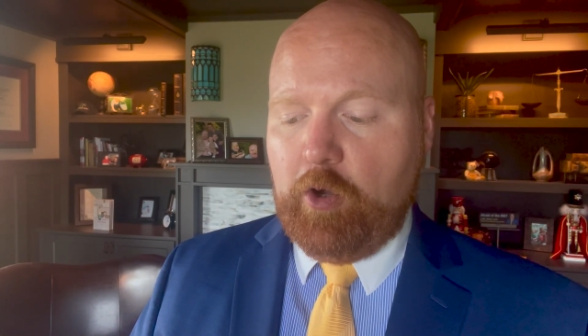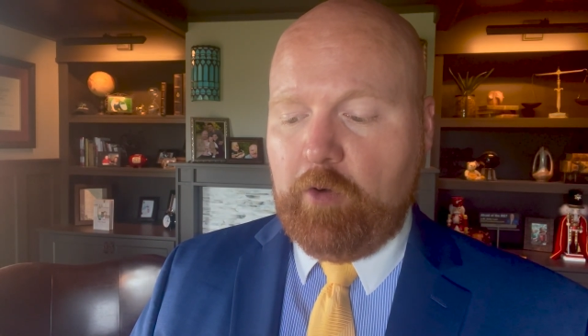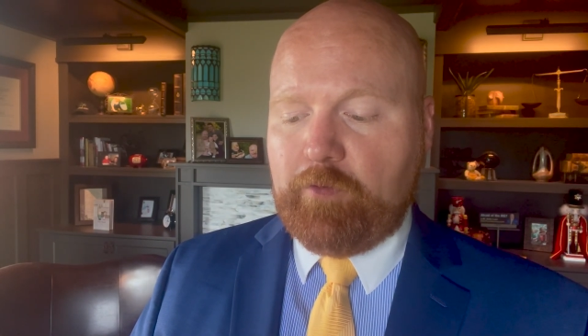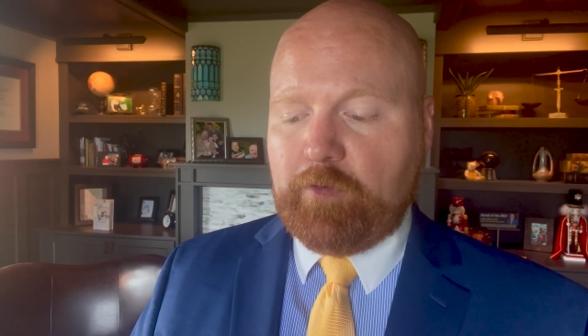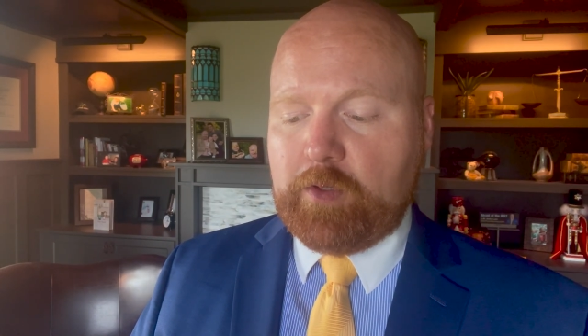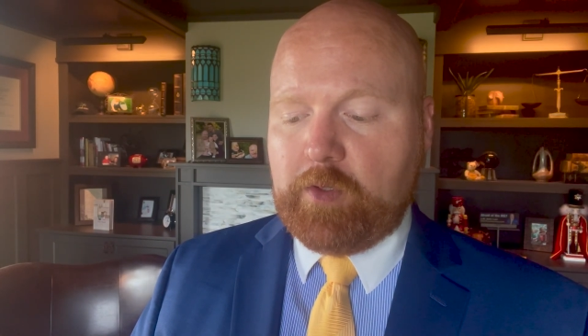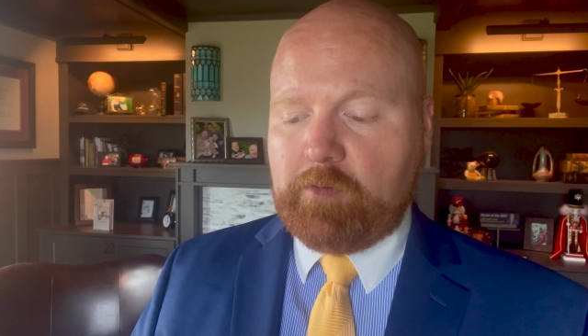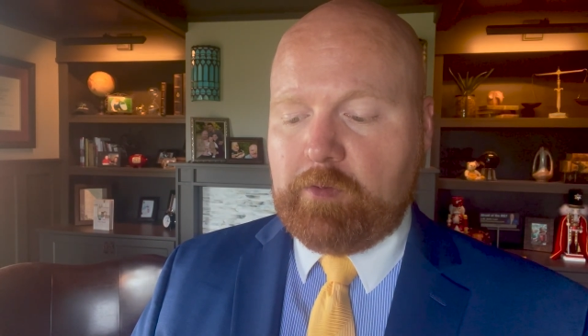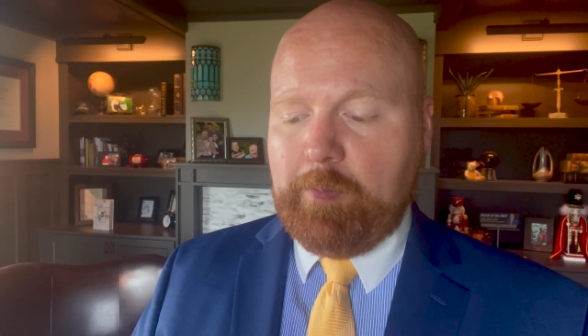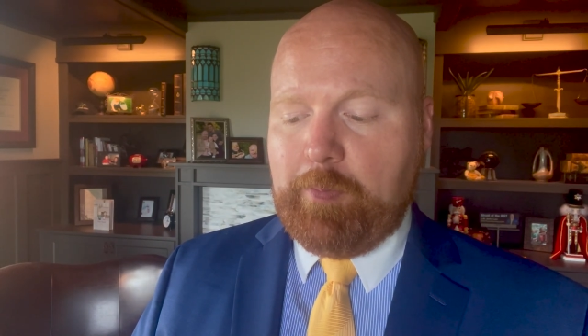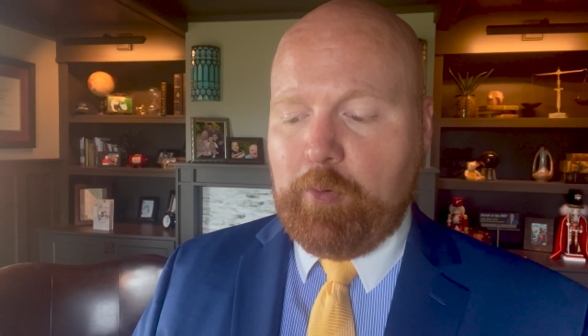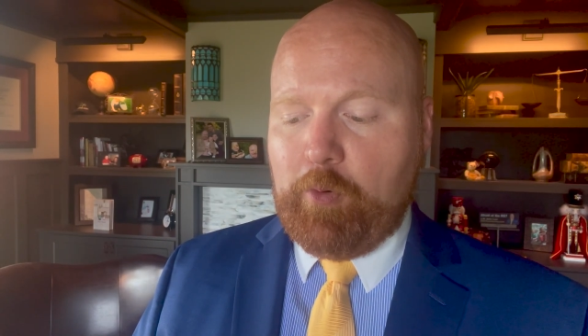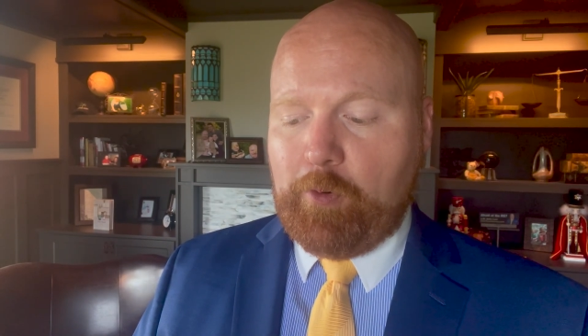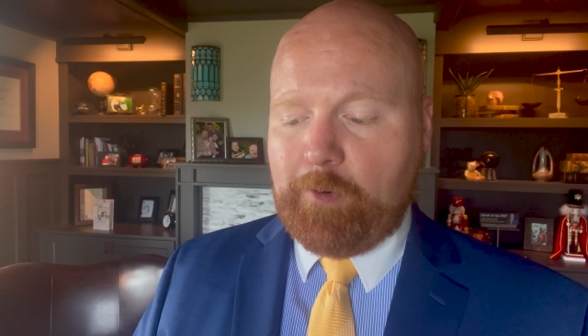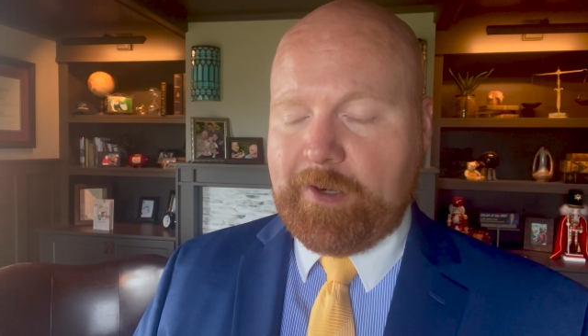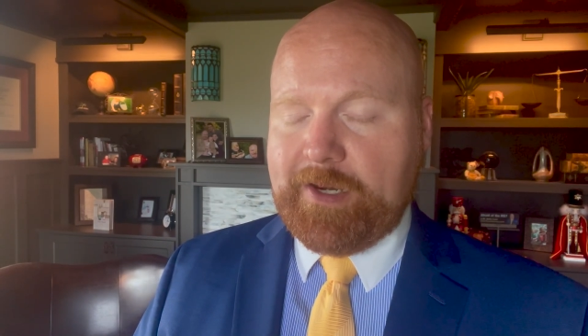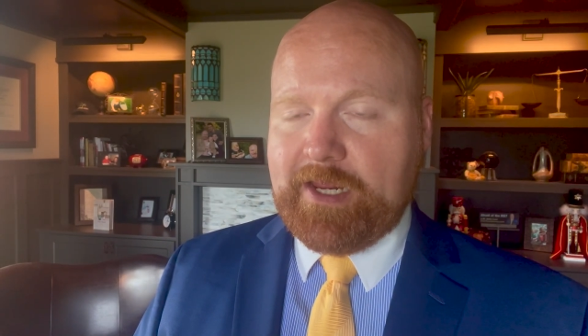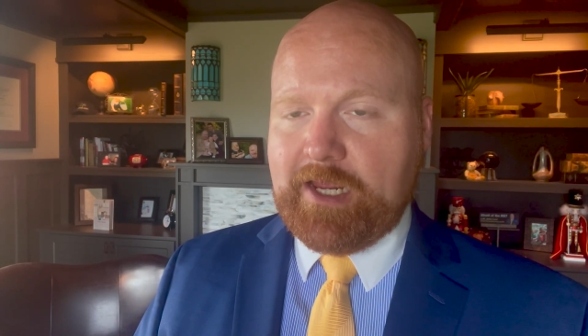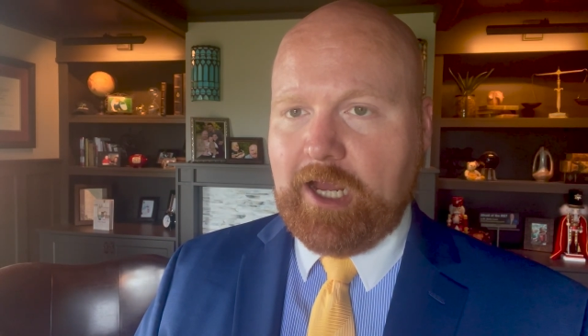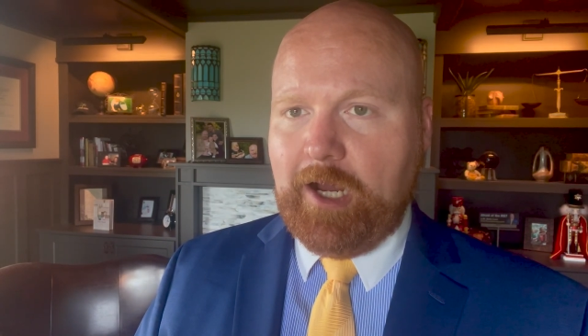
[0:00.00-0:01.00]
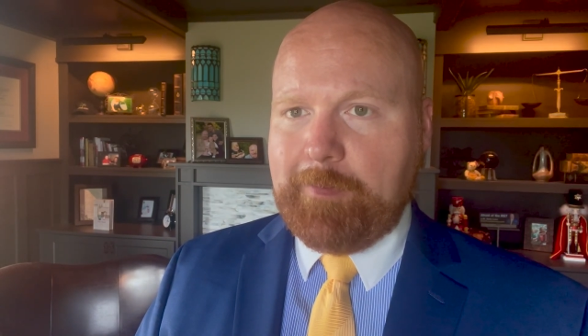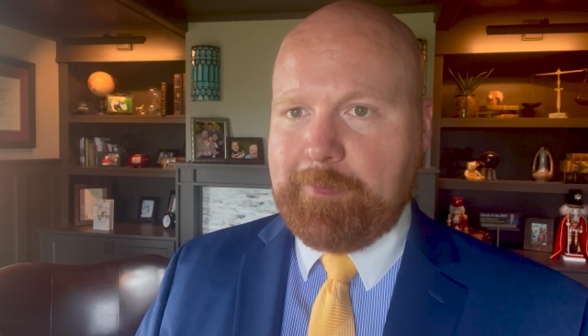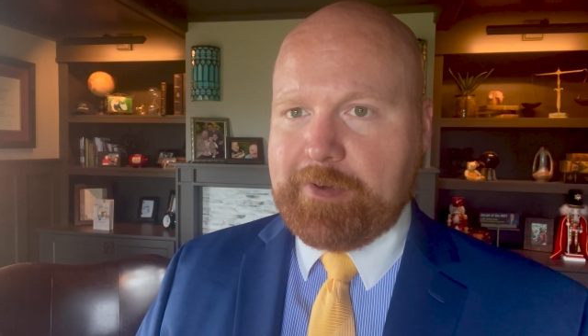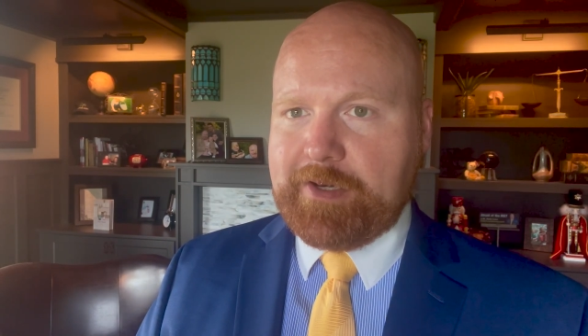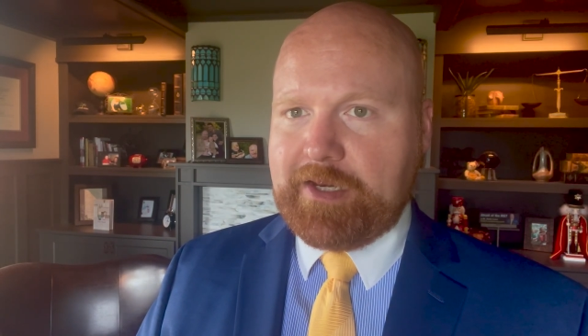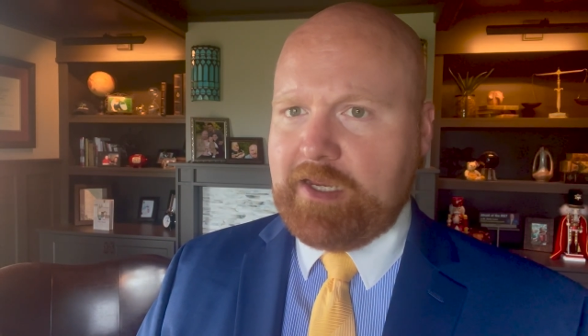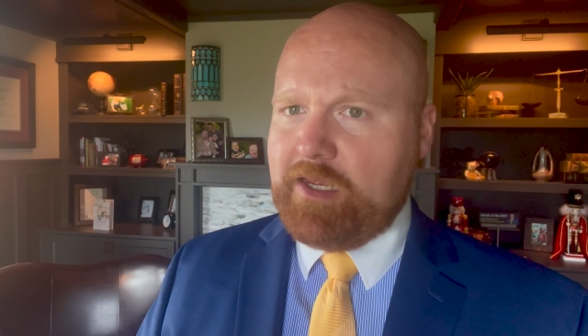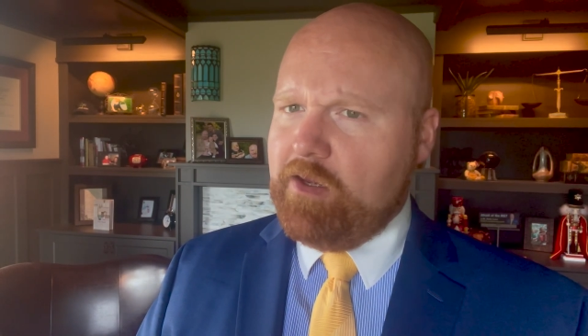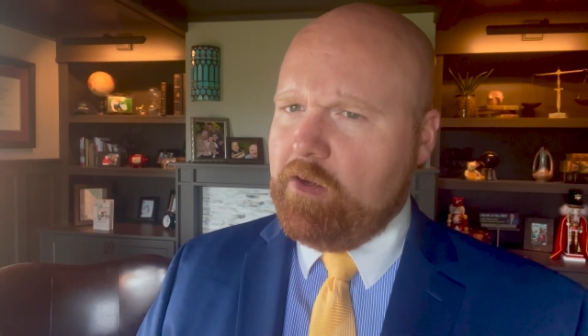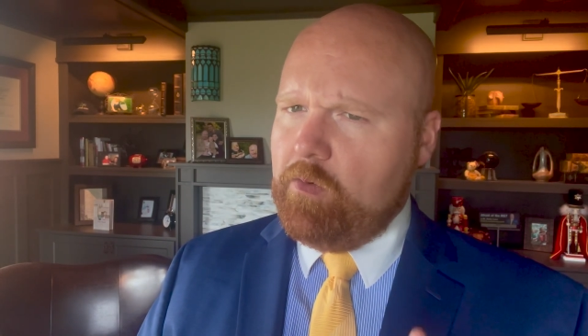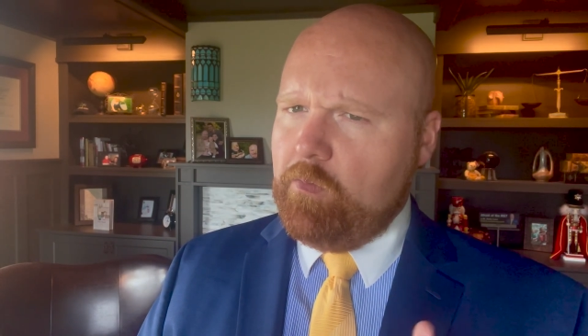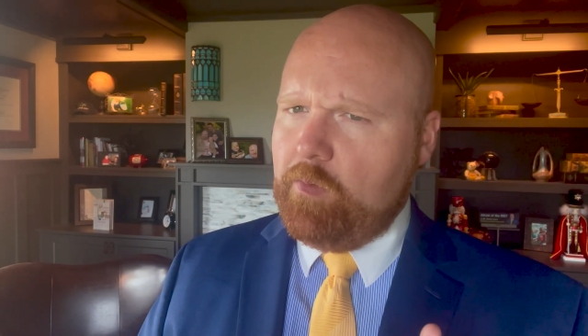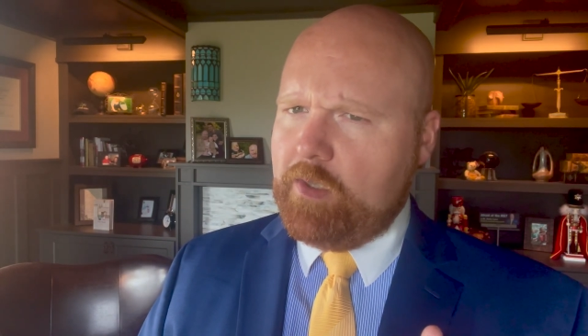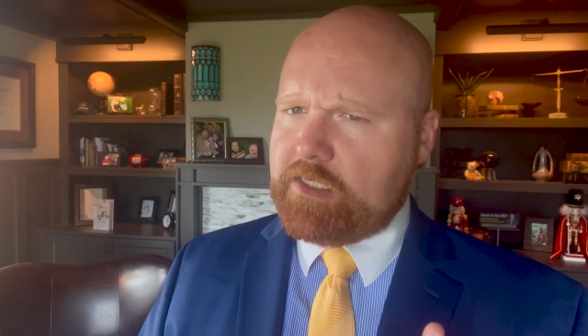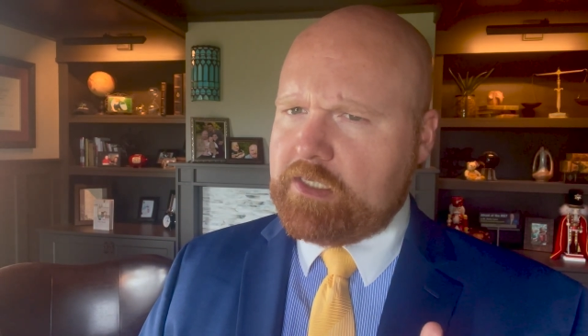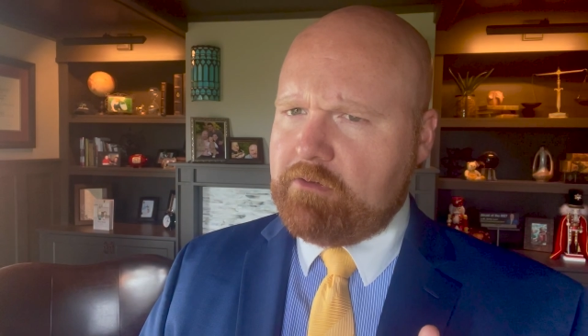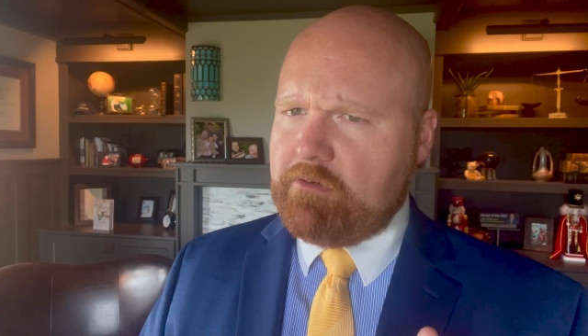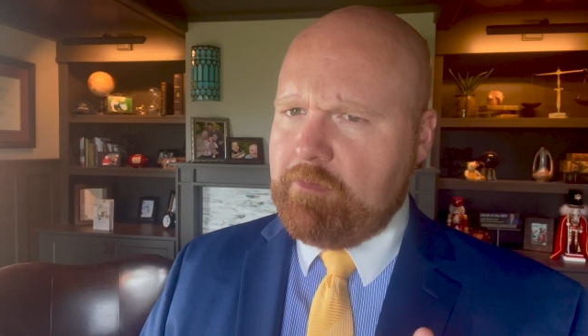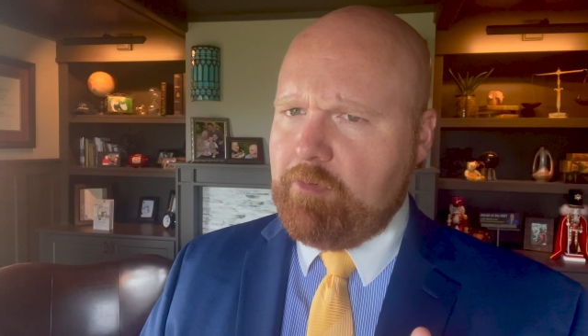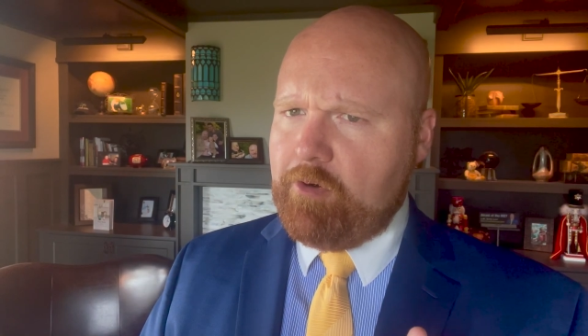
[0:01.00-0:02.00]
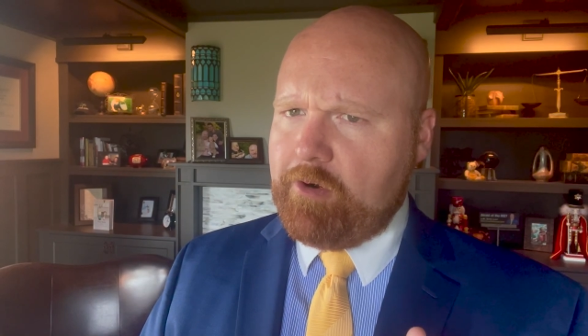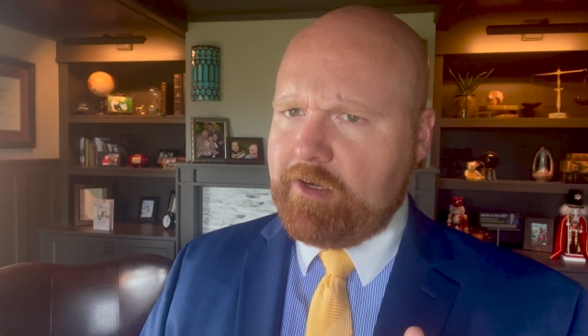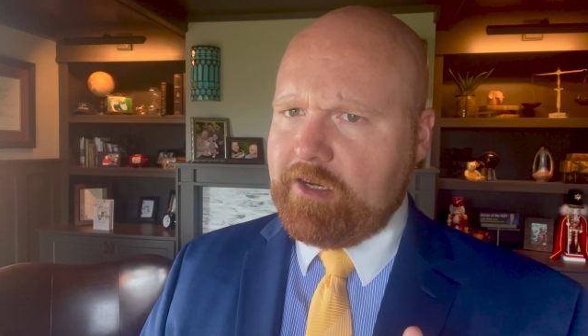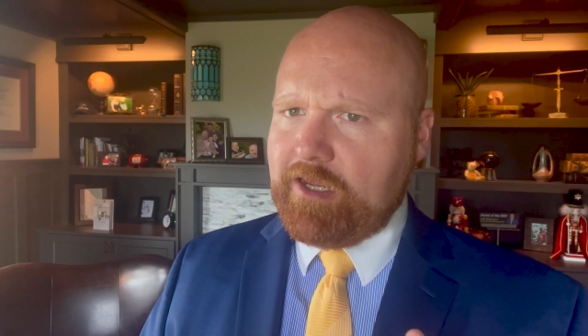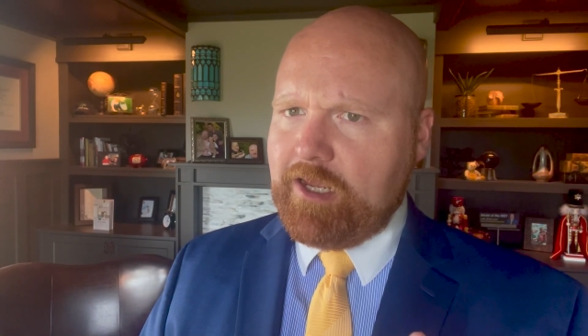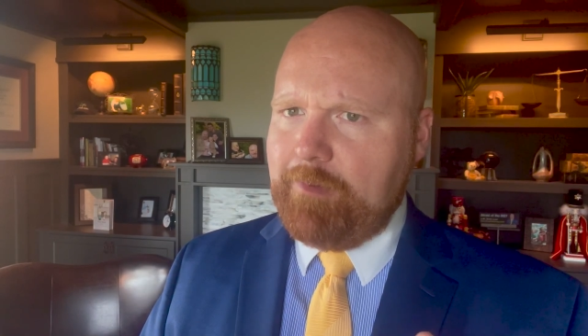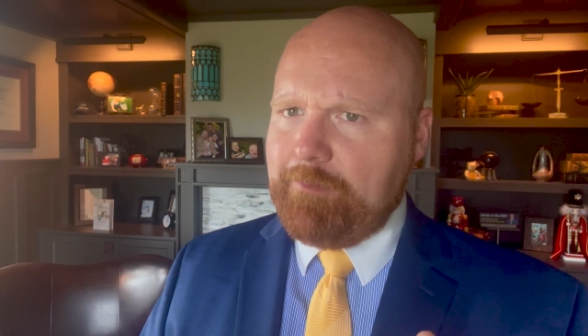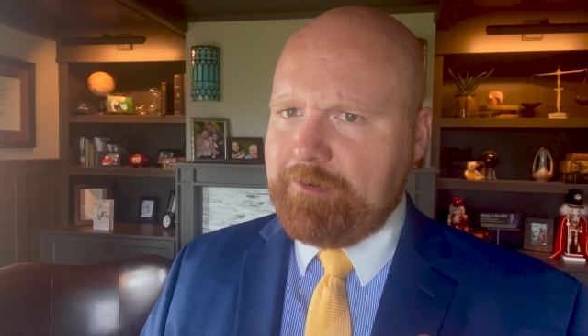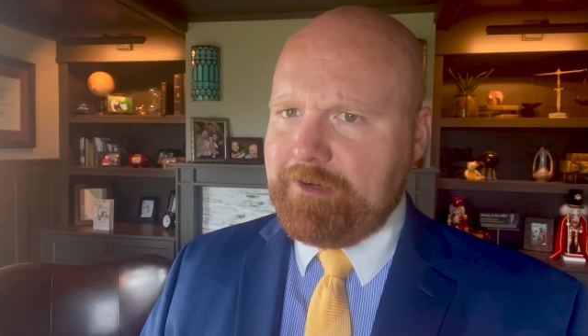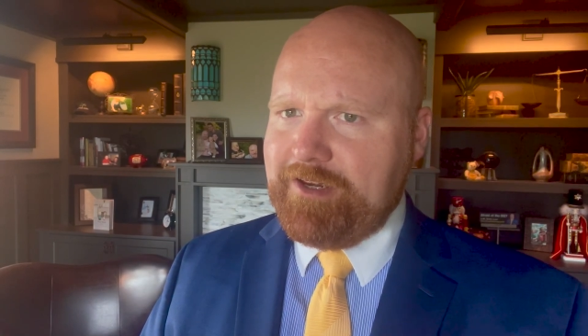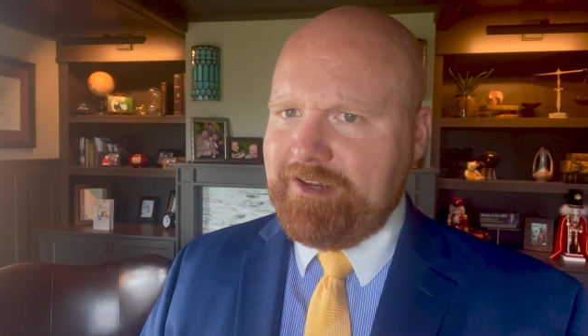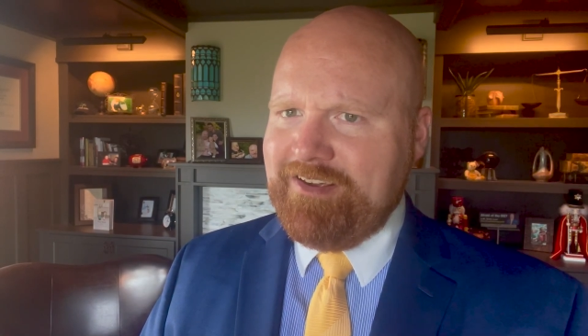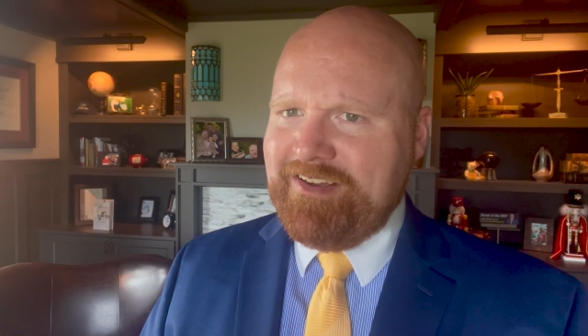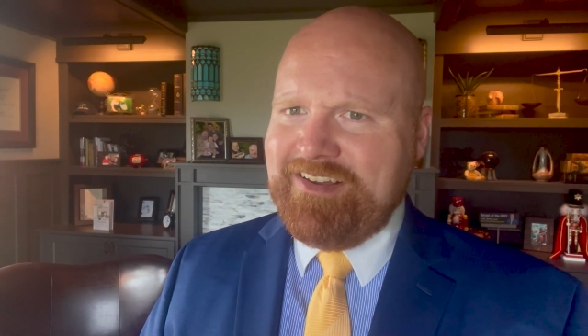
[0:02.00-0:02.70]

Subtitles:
over the reporting company. What's a reporting company?